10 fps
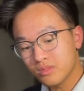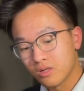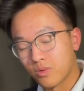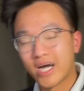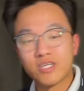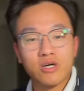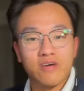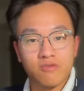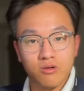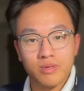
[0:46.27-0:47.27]
well, I don't have
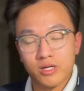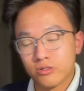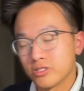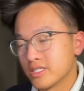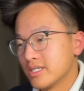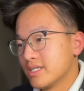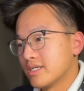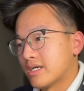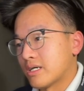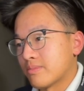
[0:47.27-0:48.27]
rudder pedals,
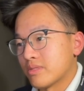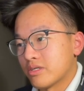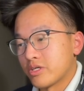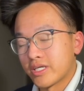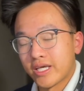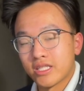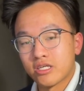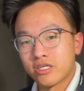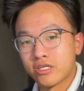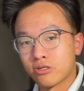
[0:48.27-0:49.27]
then you can hit the
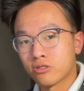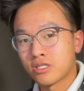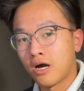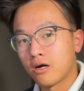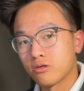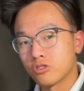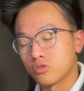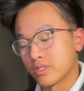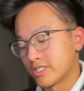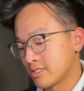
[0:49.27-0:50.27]
gear toggle
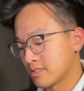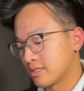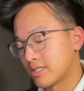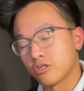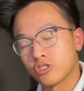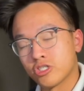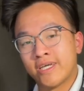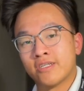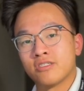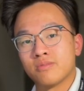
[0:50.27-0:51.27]
switch. That'll
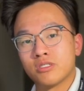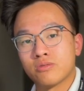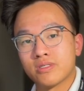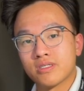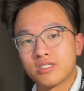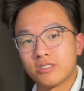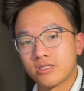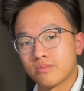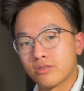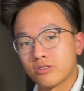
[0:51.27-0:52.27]
change between the
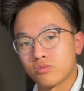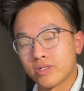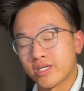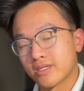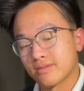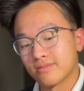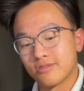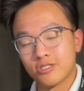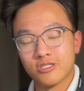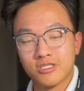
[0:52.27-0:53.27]
steering modes where you can
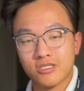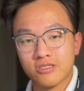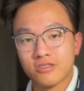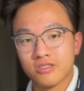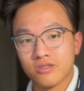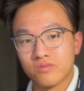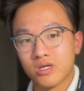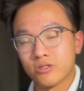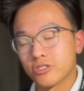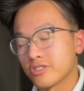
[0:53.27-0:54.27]
just steer using your
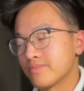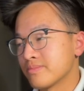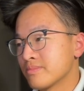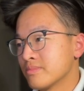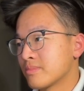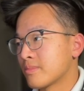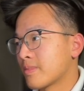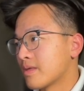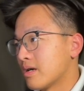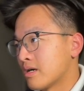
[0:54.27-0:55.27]
rudders.
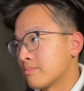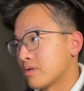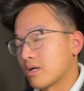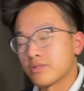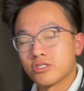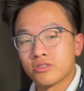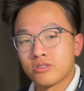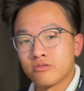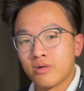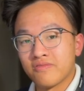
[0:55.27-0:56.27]
But I'll be showing
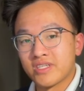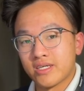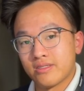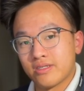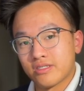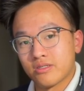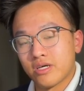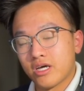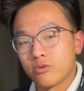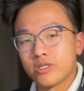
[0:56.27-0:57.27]
you both techniques on
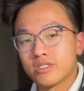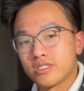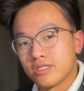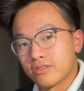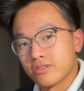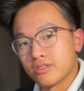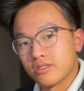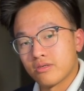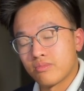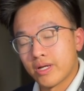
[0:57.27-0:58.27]
how we steer using
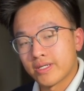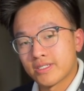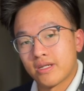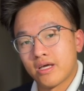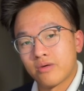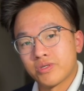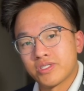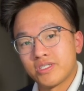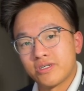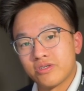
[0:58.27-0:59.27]
the brakes and how we
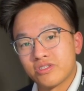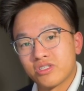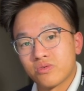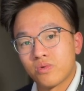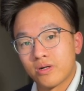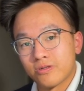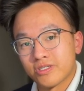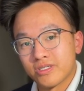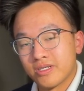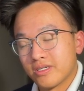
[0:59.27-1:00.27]
steer using the rudders,
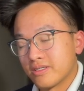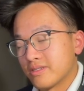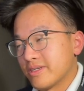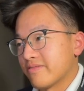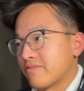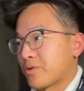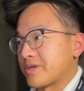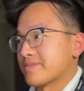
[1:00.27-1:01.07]
the DA40.